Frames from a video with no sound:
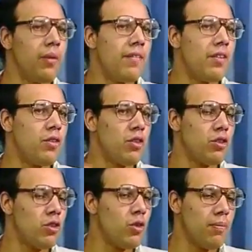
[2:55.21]
have to do
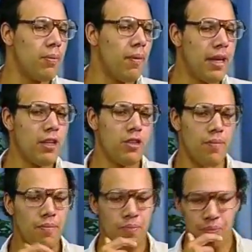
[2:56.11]
the 2-year
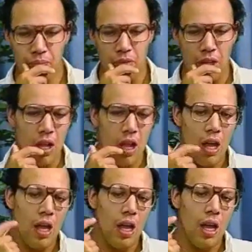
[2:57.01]
probation.
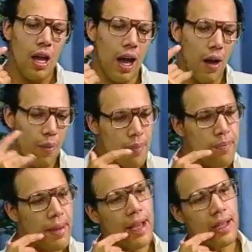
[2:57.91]
I
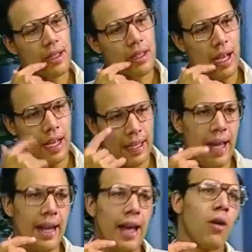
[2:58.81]
went back, I
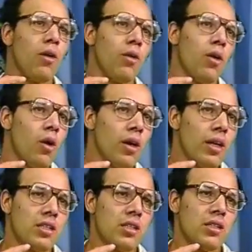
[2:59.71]
got out on
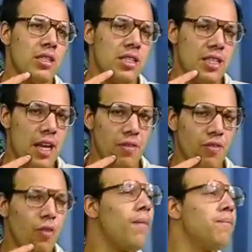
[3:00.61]
August the
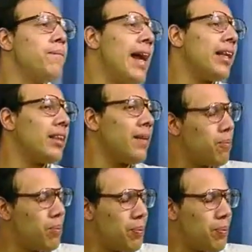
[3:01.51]
7th. Went back to